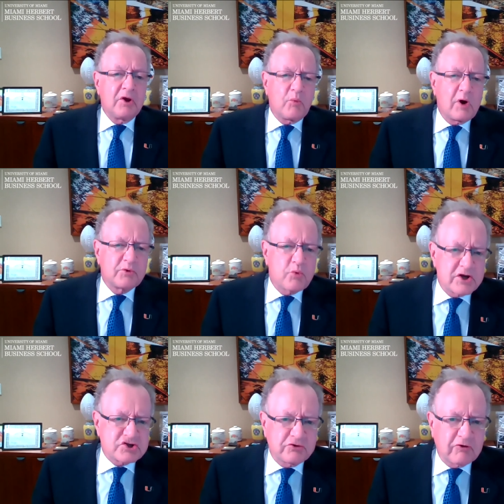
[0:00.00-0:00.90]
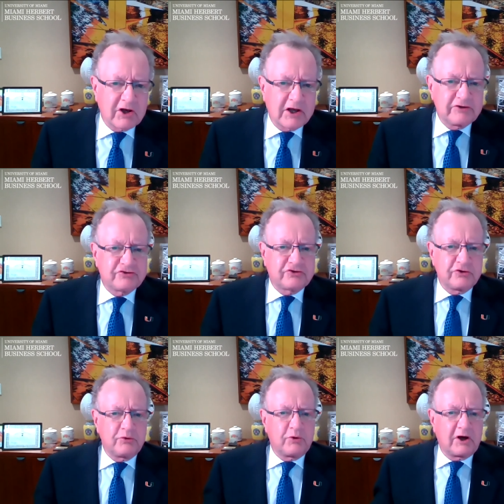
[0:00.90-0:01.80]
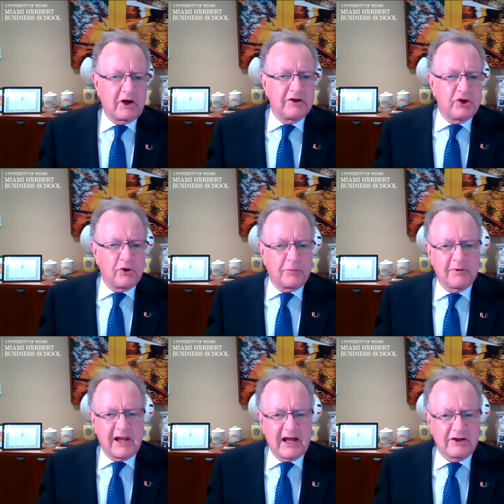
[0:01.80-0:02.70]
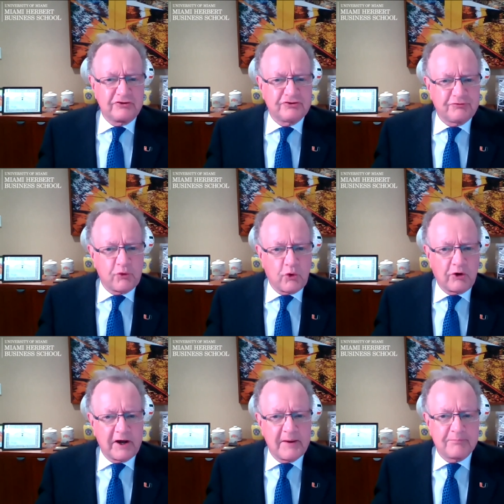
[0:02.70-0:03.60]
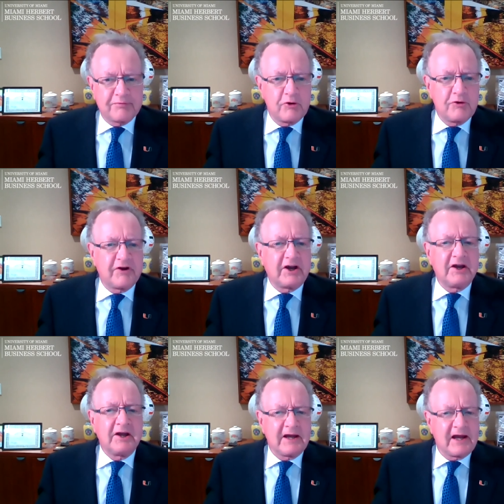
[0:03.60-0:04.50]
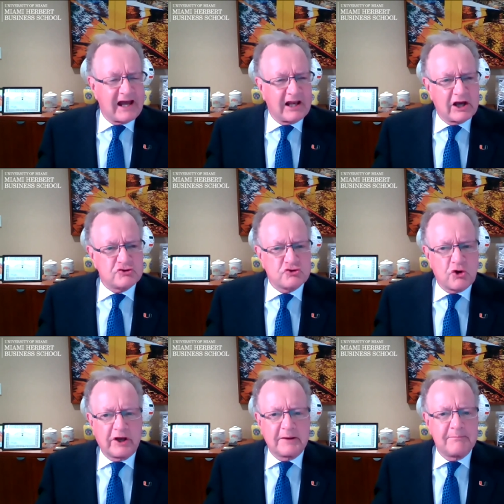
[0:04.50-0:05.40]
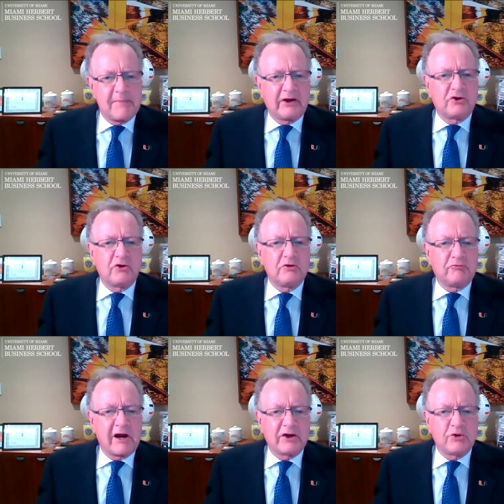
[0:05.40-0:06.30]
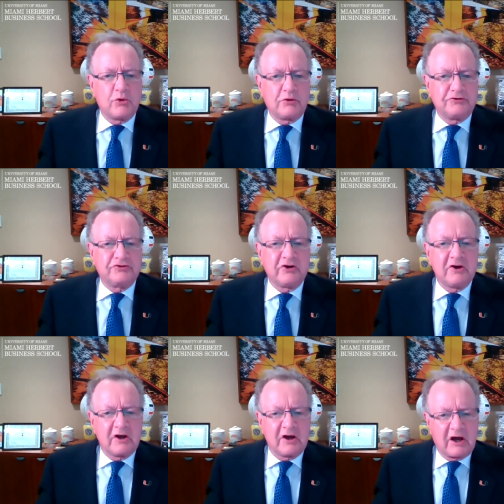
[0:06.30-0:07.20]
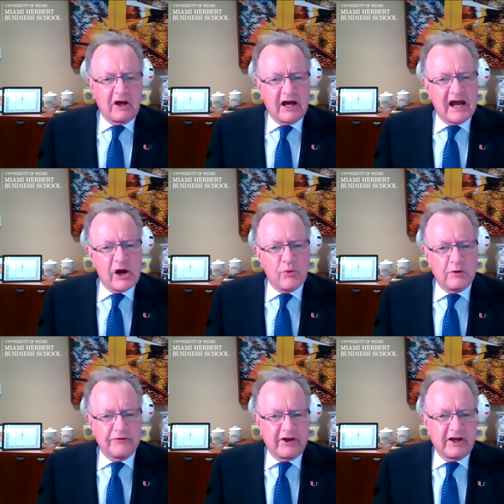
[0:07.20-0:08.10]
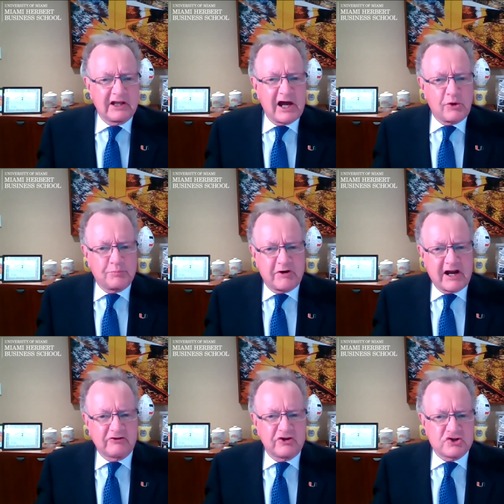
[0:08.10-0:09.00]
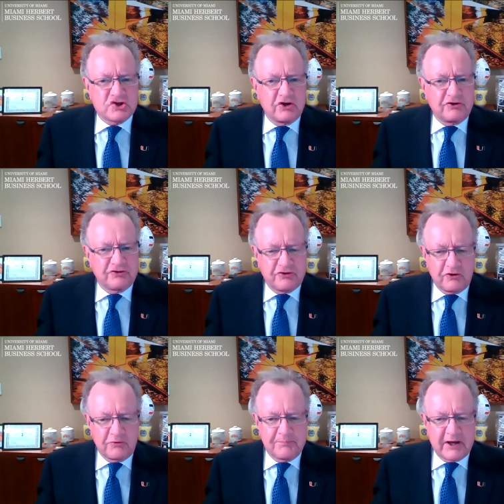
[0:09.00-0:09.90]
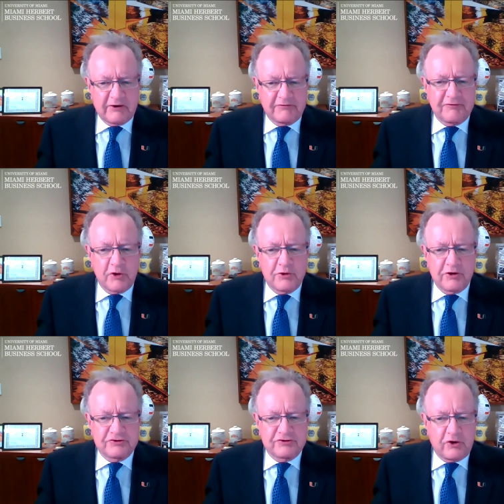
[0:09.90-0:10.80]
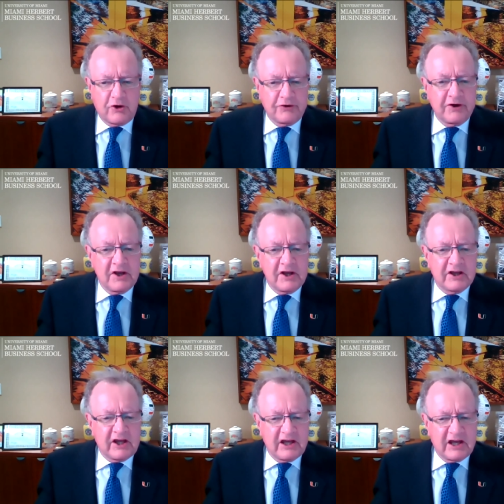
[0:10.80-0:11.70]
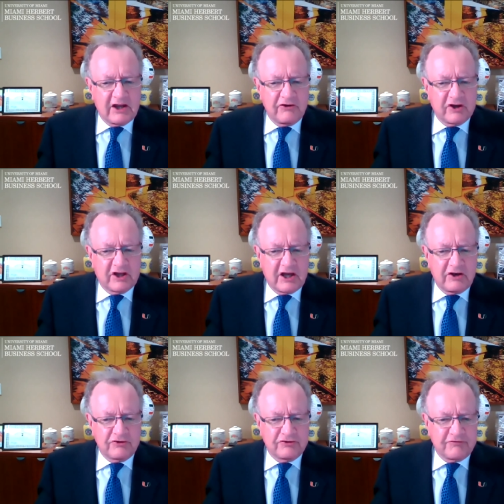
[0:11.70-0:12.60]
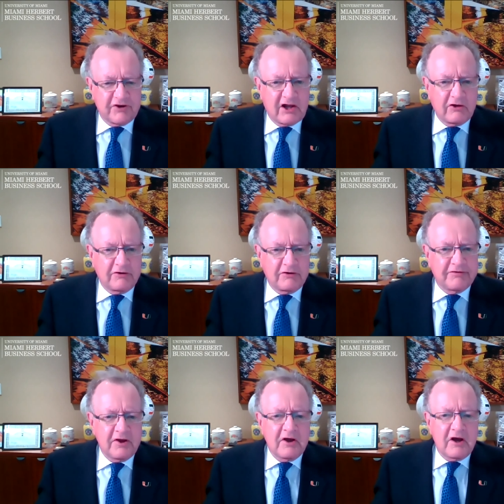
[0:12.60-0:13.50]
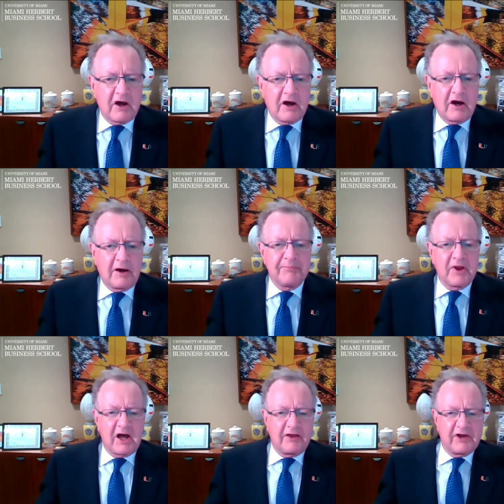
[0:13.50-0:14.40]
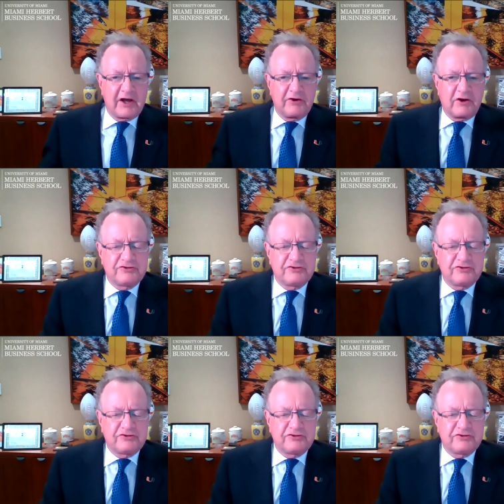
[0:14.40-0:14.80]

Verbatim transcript: One question relates to your plans for improving electronic medical records. How will they allow practitioners to better focus on key indicators of health? And then a